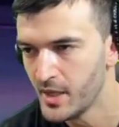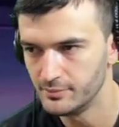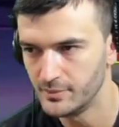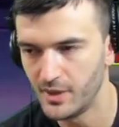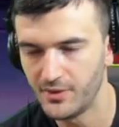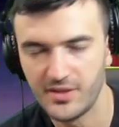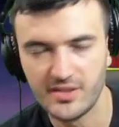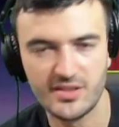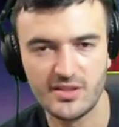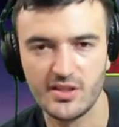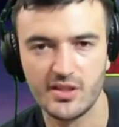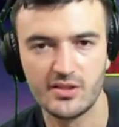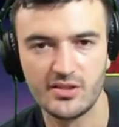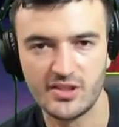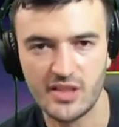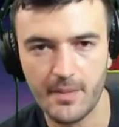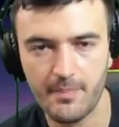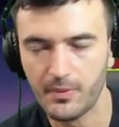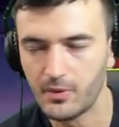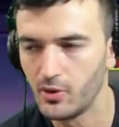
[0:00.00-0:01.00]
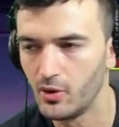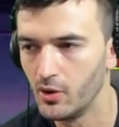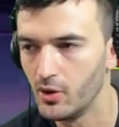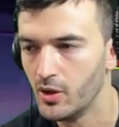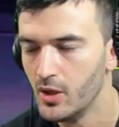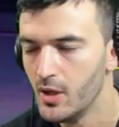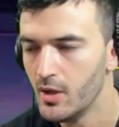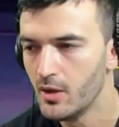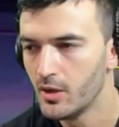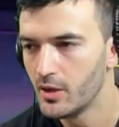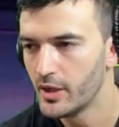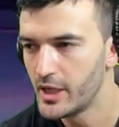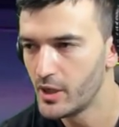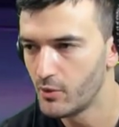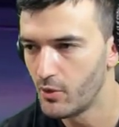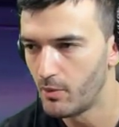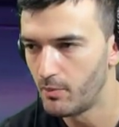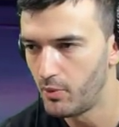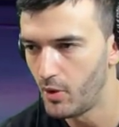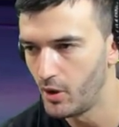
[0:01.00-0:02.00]
Now, this is a typical
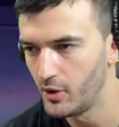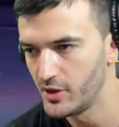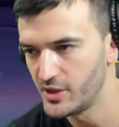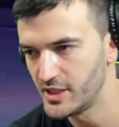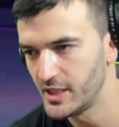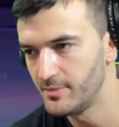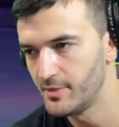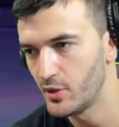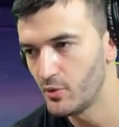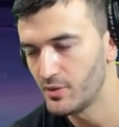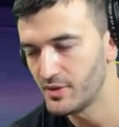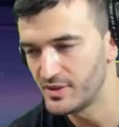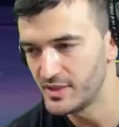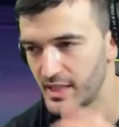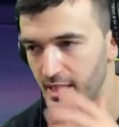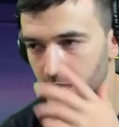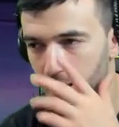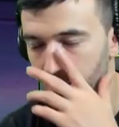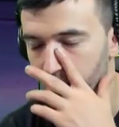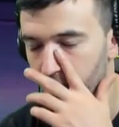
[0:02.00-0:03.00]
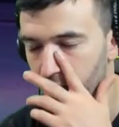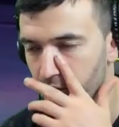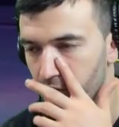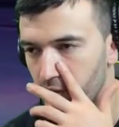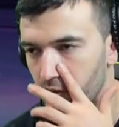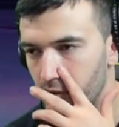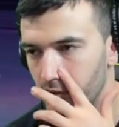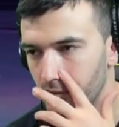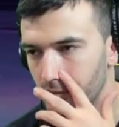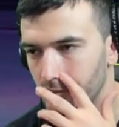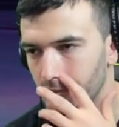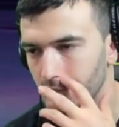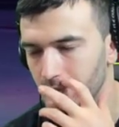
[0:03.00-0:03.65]
Hero Brawlers team that you'll see. Another